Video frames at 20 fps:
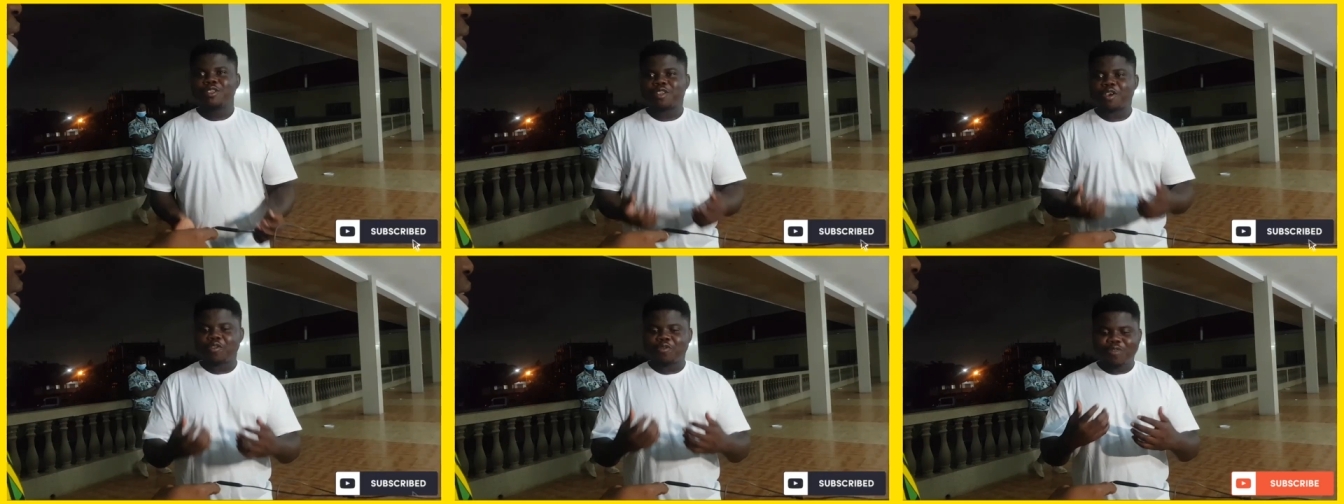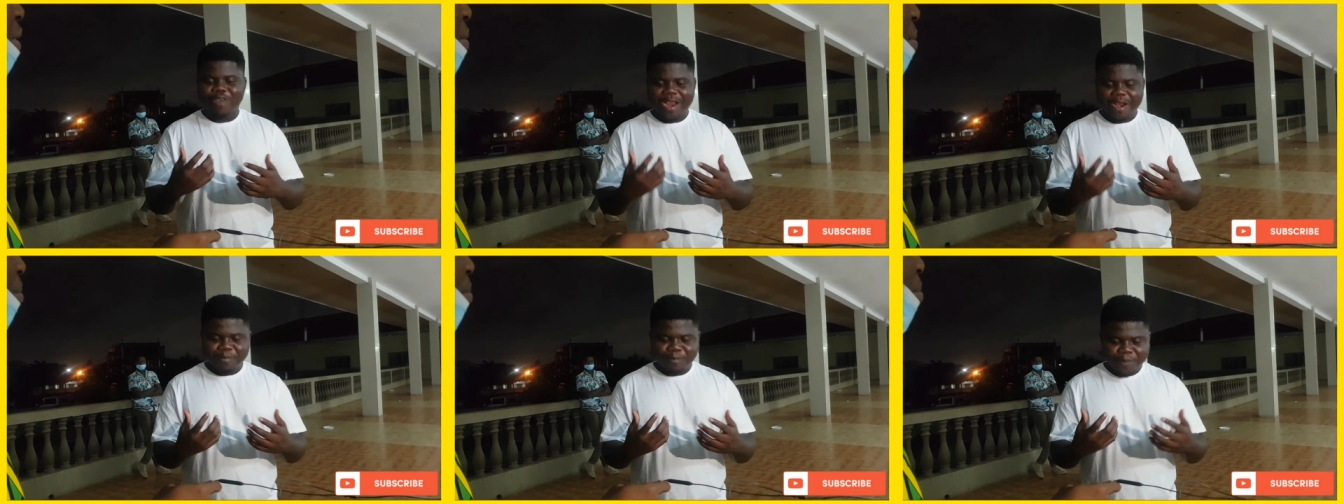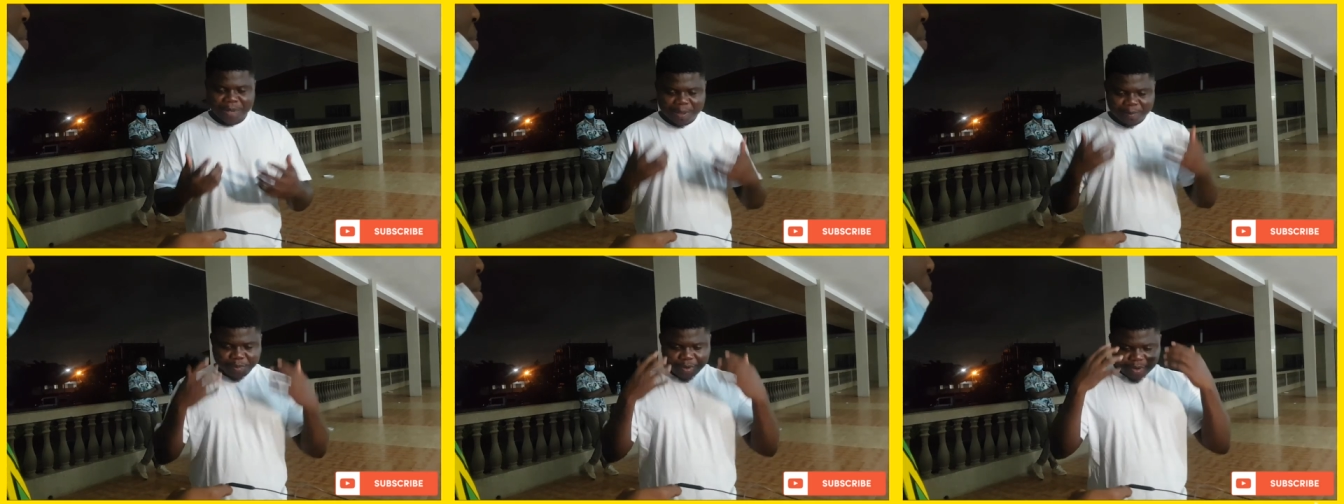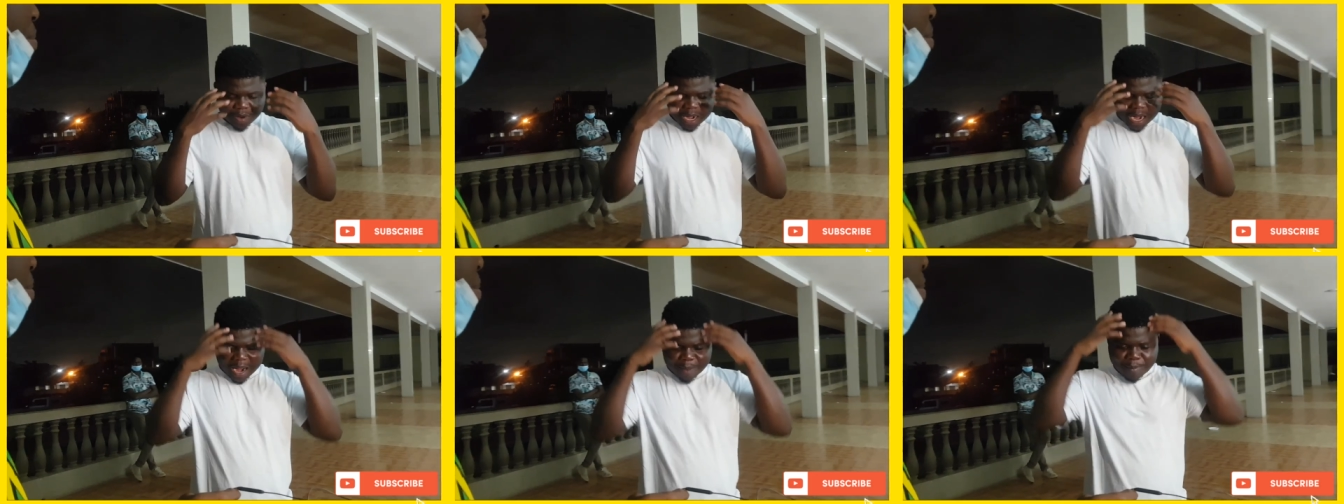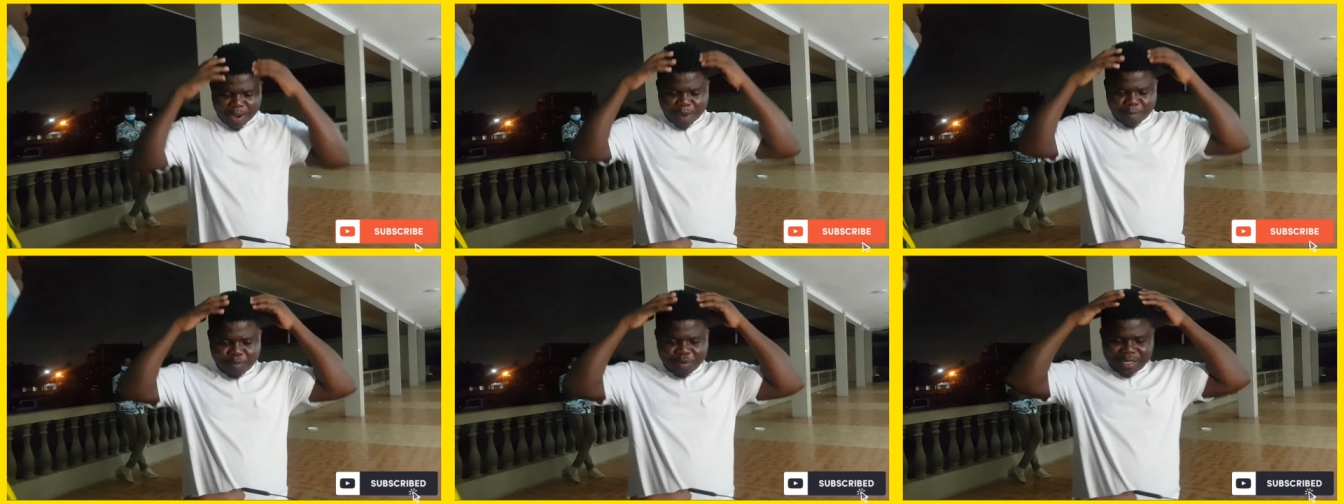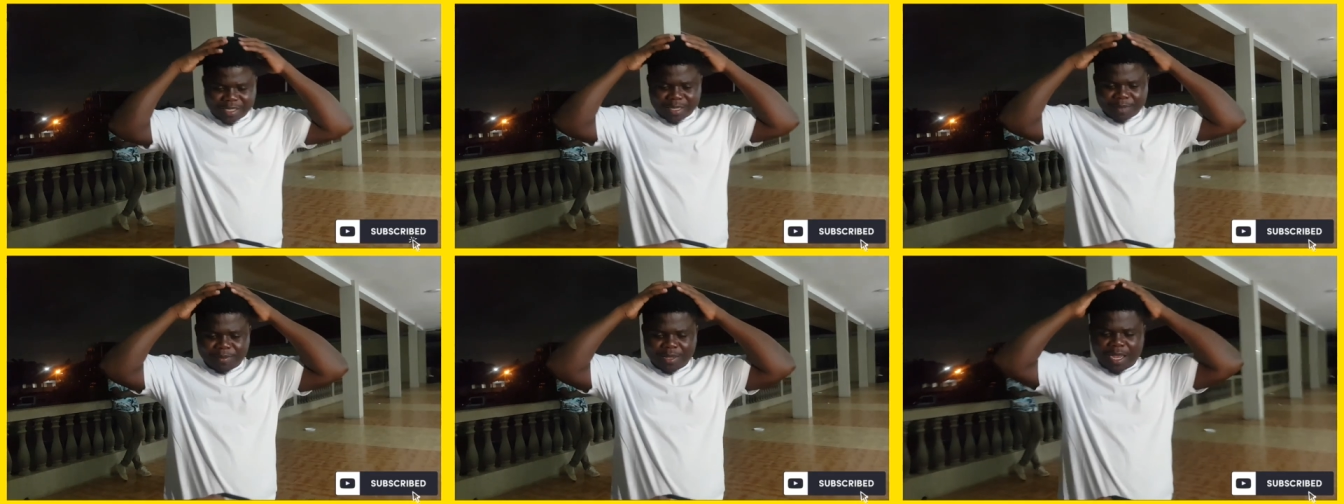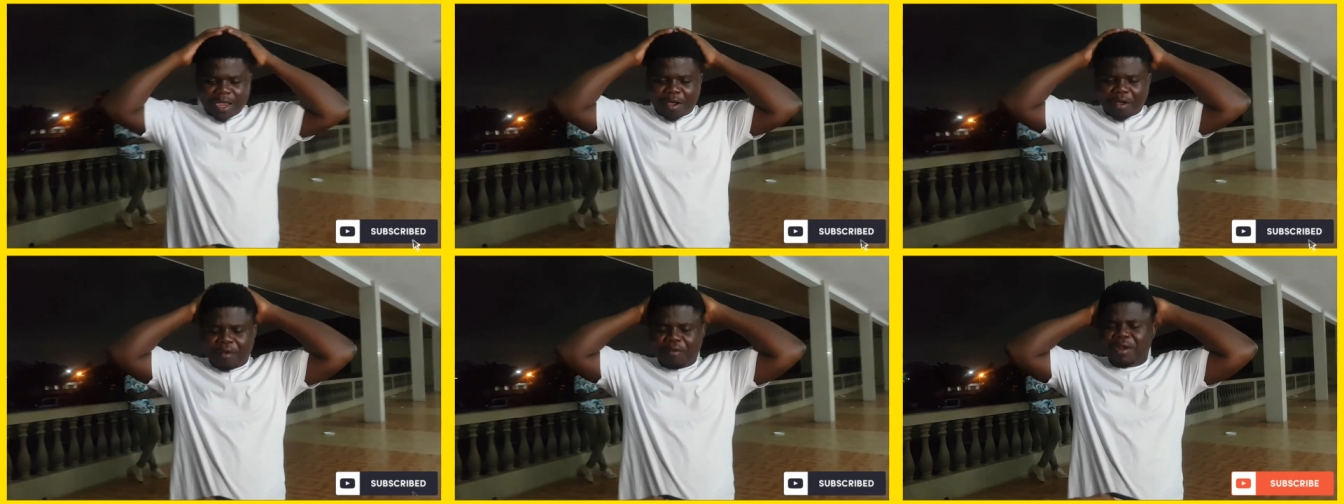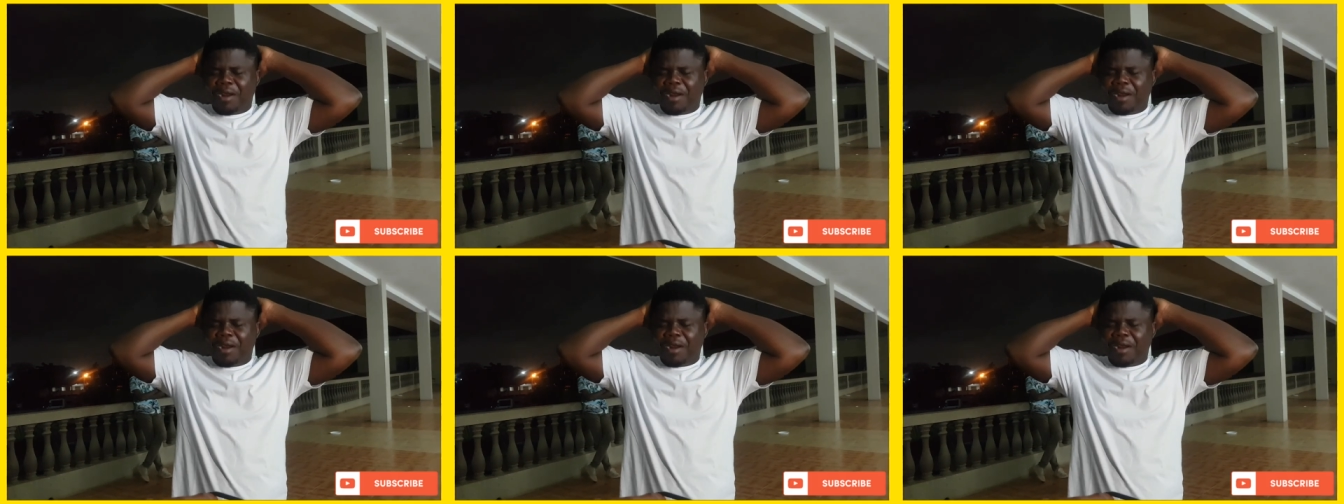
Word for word: So when people come up with something like, oh,